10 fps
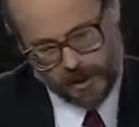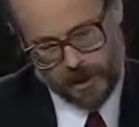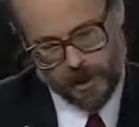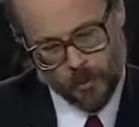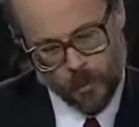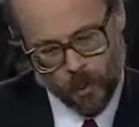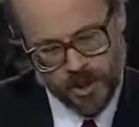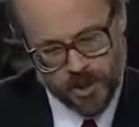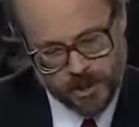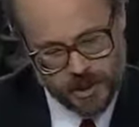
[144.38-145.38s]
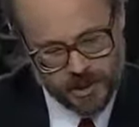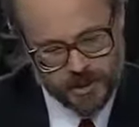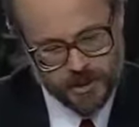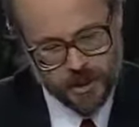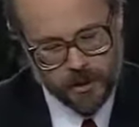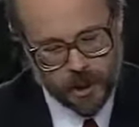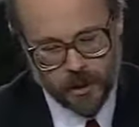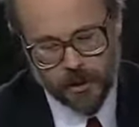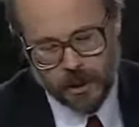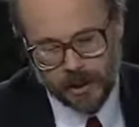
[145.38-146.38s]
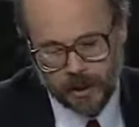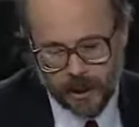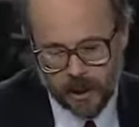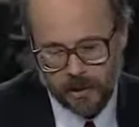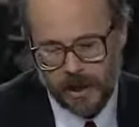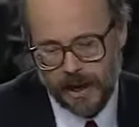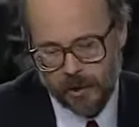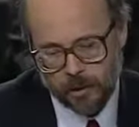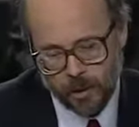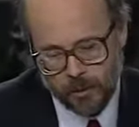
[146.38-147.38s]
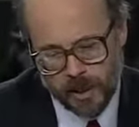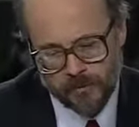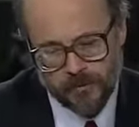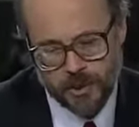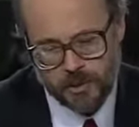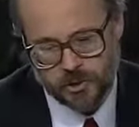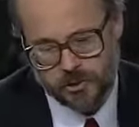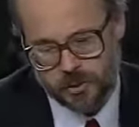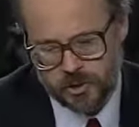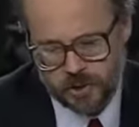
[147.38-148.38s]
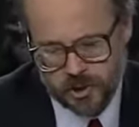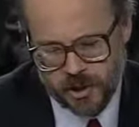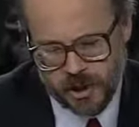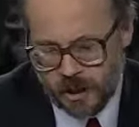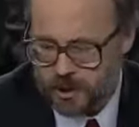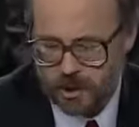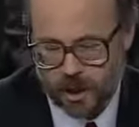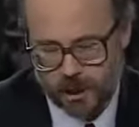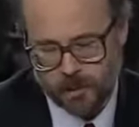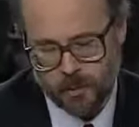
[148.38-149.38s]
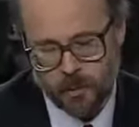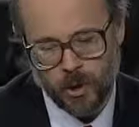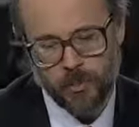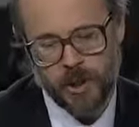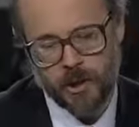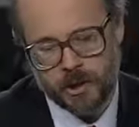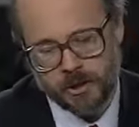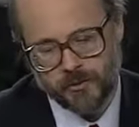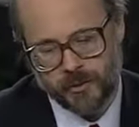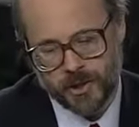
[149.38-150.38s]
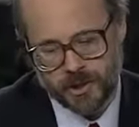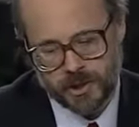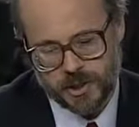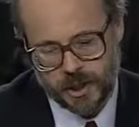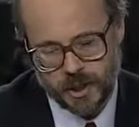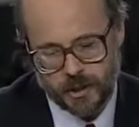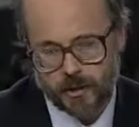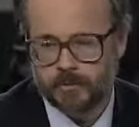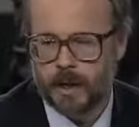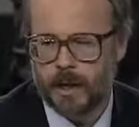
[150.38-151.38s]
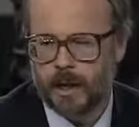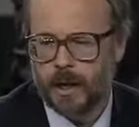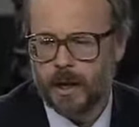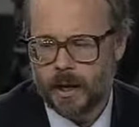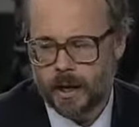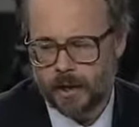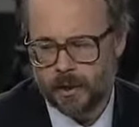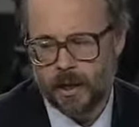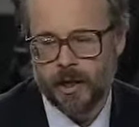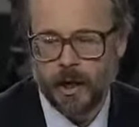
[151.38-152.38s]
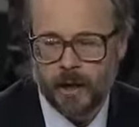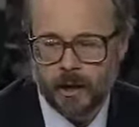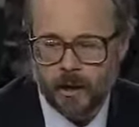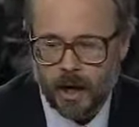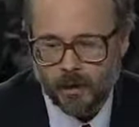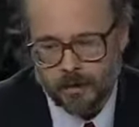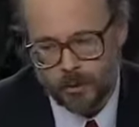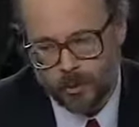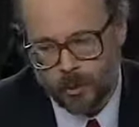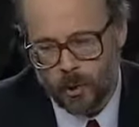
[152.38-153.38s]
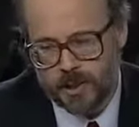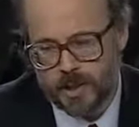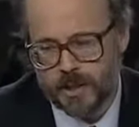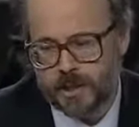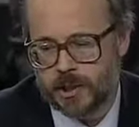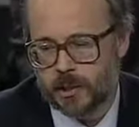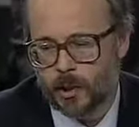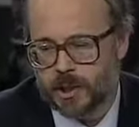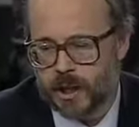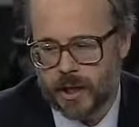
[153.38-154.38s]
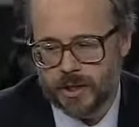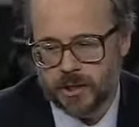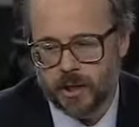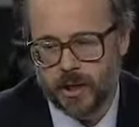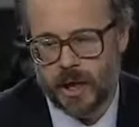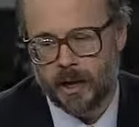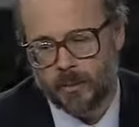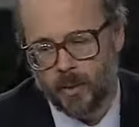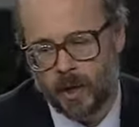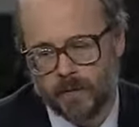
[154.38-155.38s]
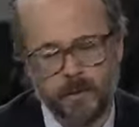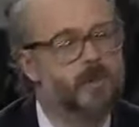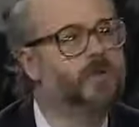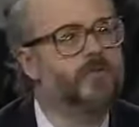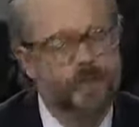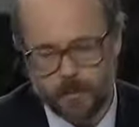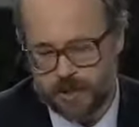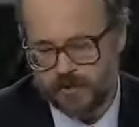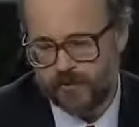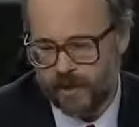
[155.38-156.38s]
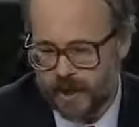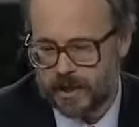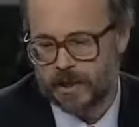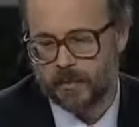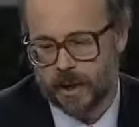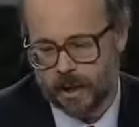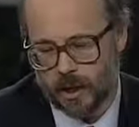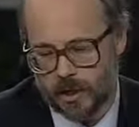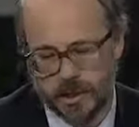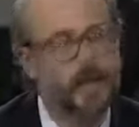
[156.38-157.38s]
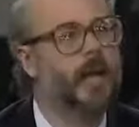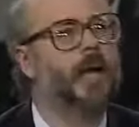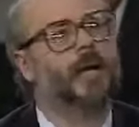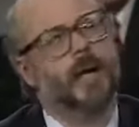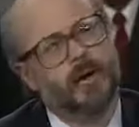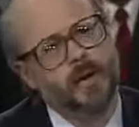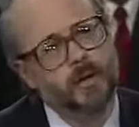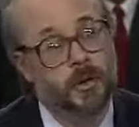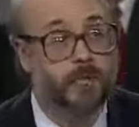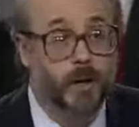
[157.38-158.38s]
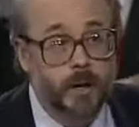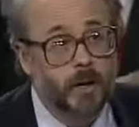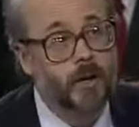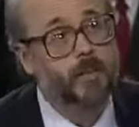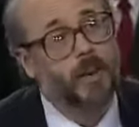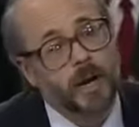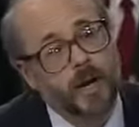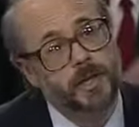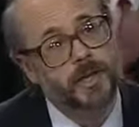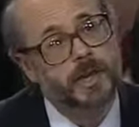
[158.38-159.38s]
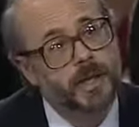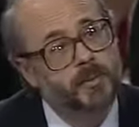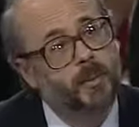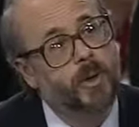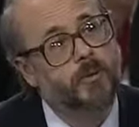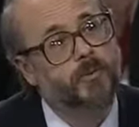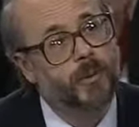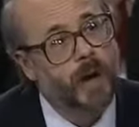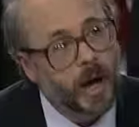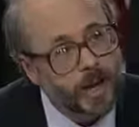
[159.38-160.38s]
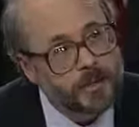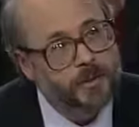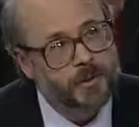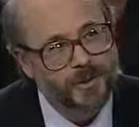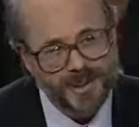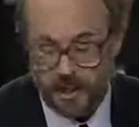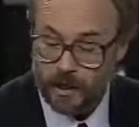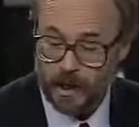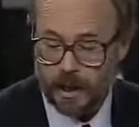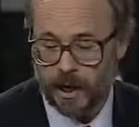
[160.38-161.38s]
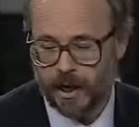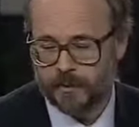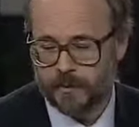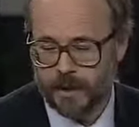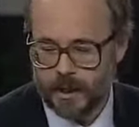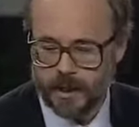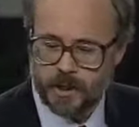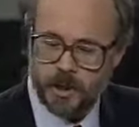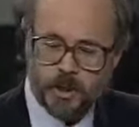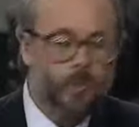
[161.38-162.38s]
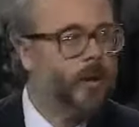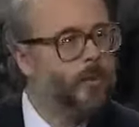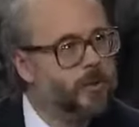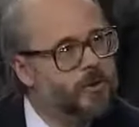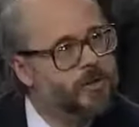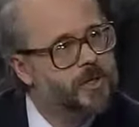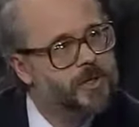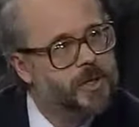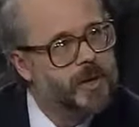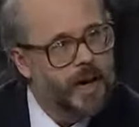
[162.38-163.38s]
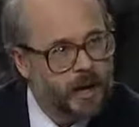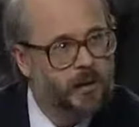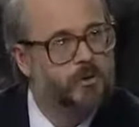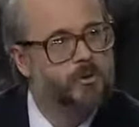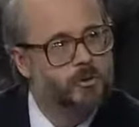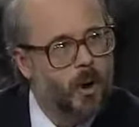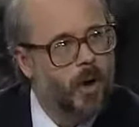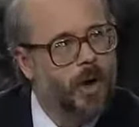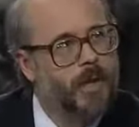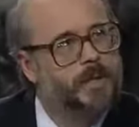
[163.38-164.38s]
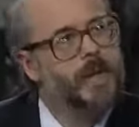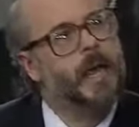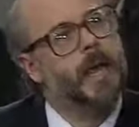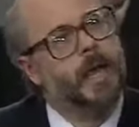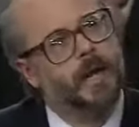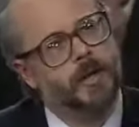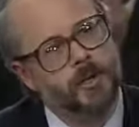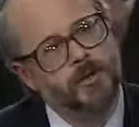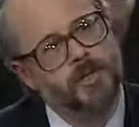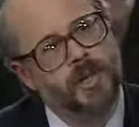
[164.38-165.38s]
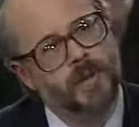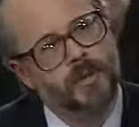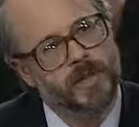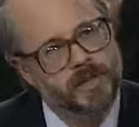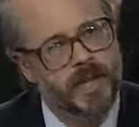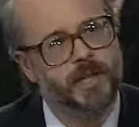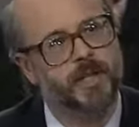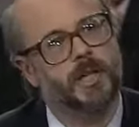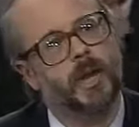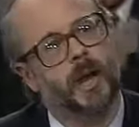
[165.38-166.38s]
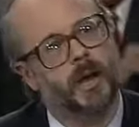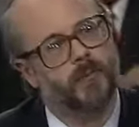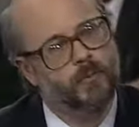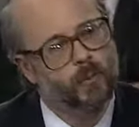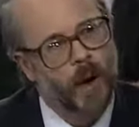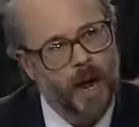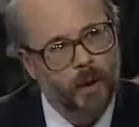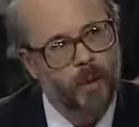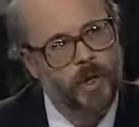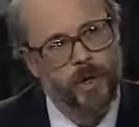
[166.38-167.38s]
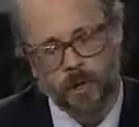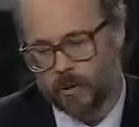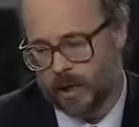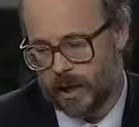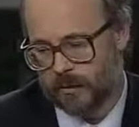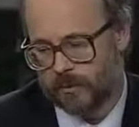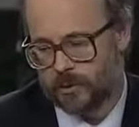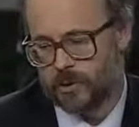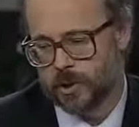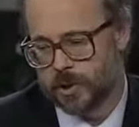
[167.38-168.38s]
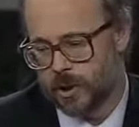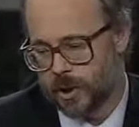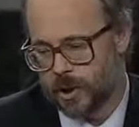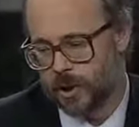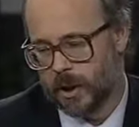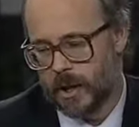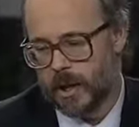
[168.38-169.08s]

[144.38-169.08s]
And which it says, not only did Haeckel add or omit features, Richardson and his colleagues report, but he also fudged the scale. And the author of the report says it looks like it's turning out to be one of the most famous fakes in biology. Now, in your very good biology textbook for high school, it reproduces Haeckel's drawings, and it uses them in the section of how we know evolution occurred,